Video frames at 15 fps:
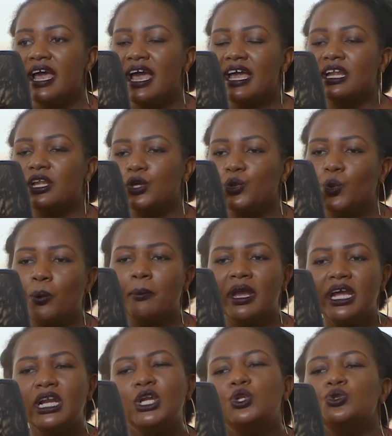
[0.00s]
And you
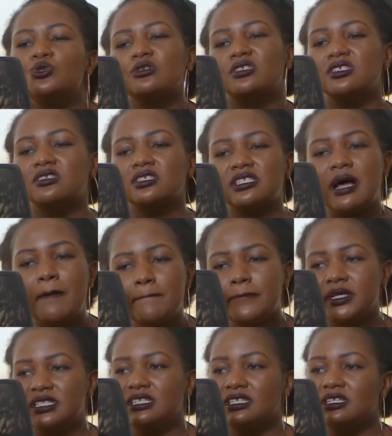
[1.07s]
may lose
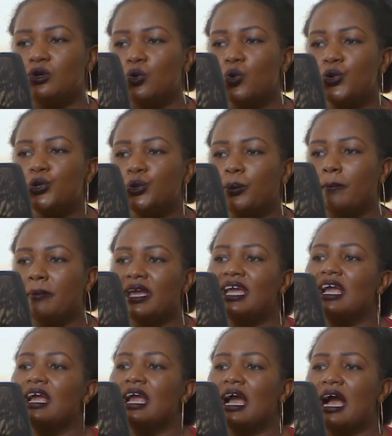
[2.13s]
somebody who you
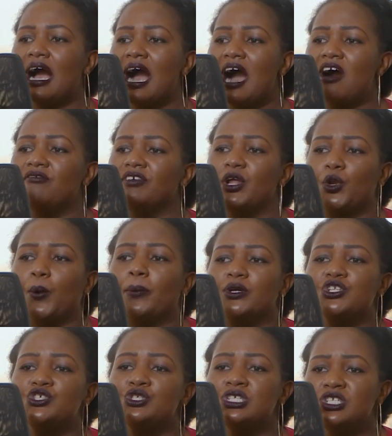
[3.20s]
may have an
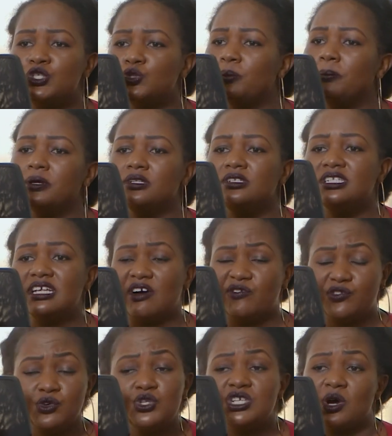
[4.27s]
opportunity to build a
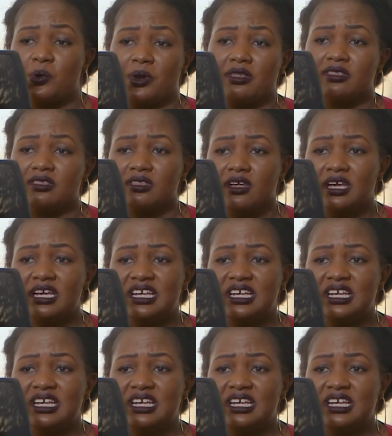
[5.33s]
future with